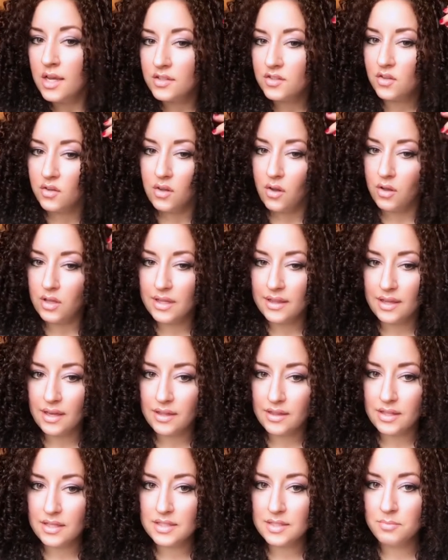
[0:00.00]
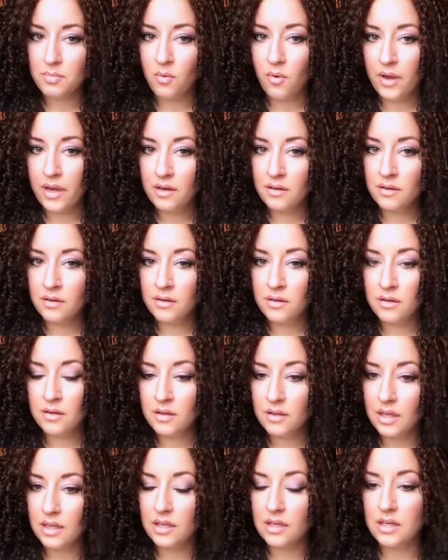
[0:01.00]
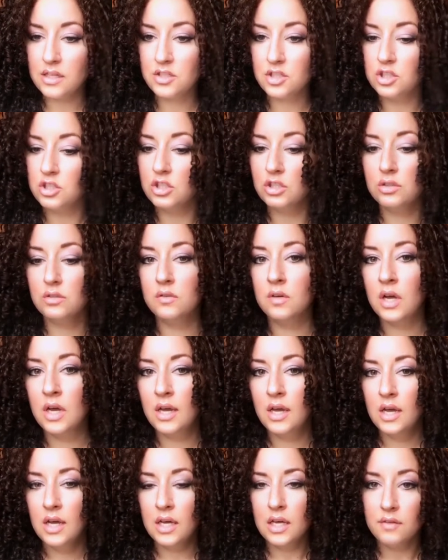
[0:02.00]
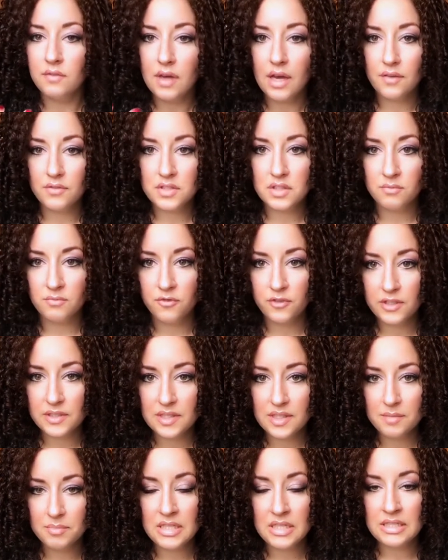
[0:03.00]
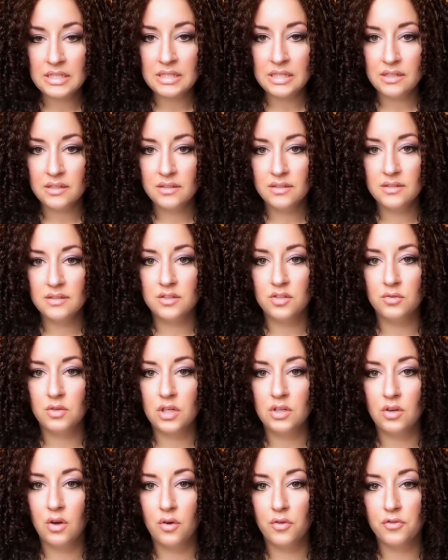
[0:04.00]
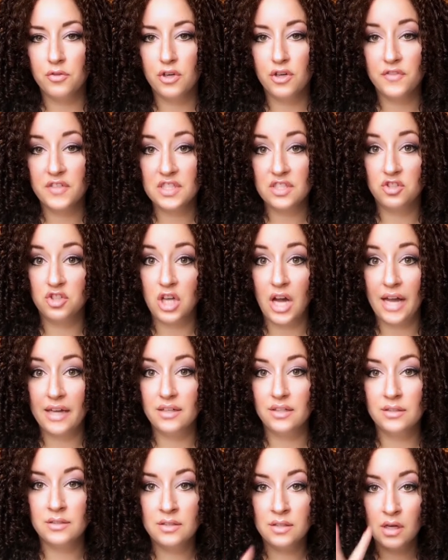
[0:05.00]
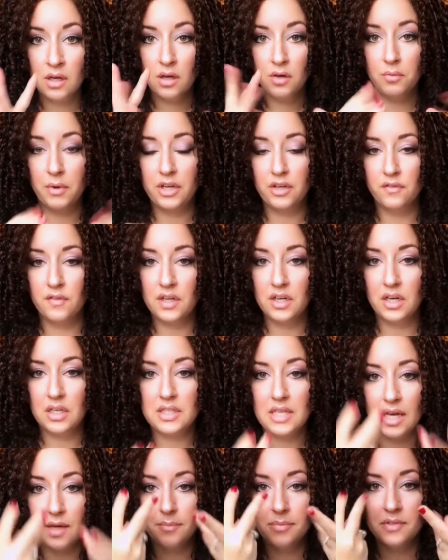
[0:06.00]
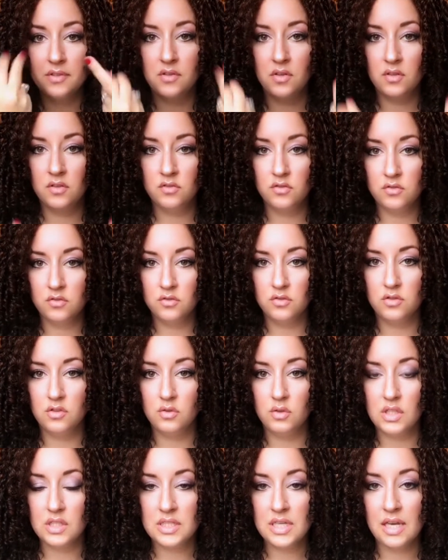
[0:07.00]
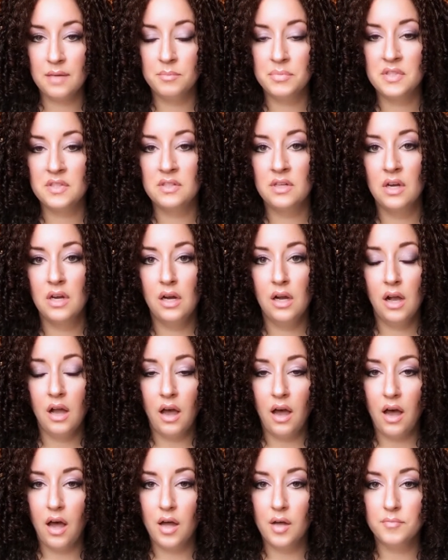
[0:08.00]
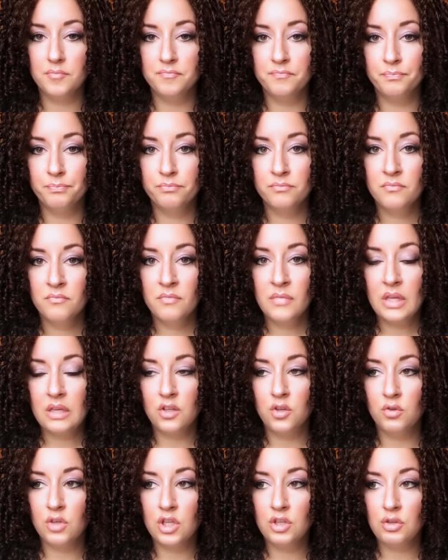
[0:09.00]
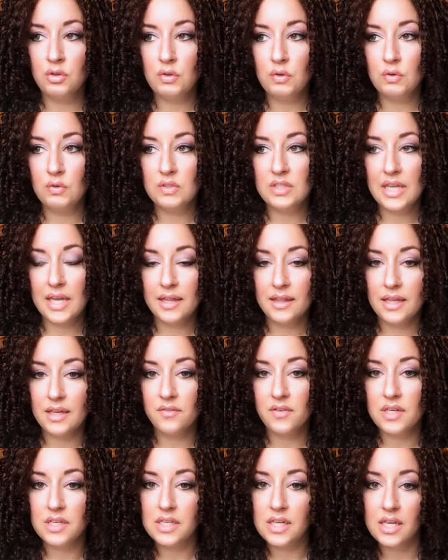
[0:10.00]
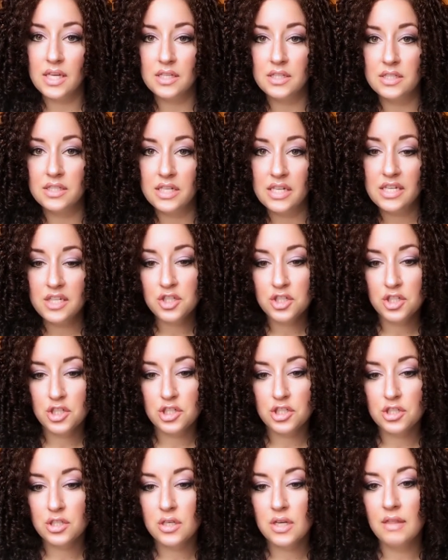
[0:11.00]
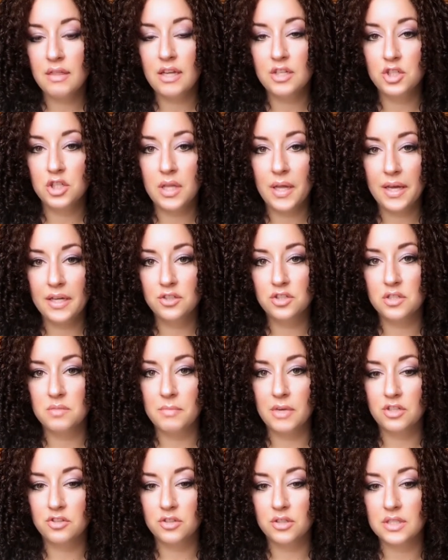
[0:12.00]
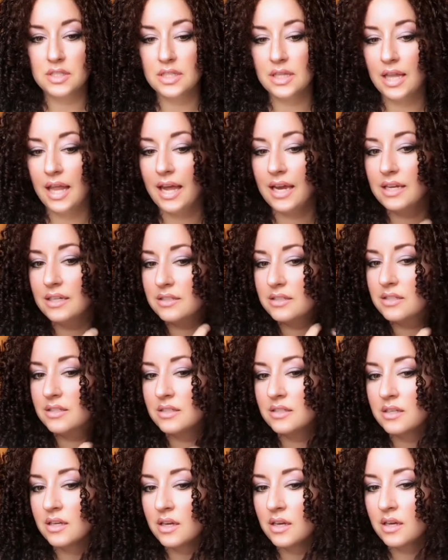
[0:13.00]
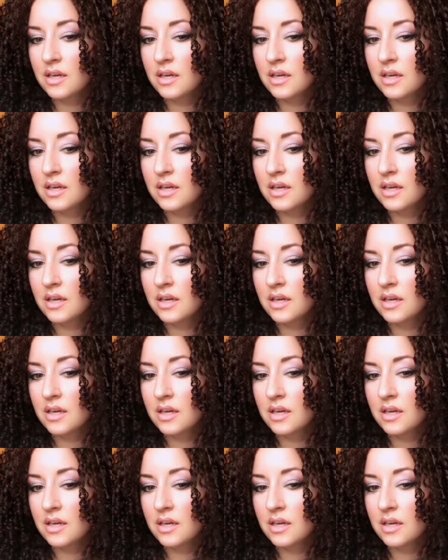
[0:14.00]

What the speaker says: So the only thing at this point that you need to do, if you have some frizzy pieces, you can go through, if it's a child, wet your fingertips, do the tips. You can use a leave-in condish that you like, just make sure it's light.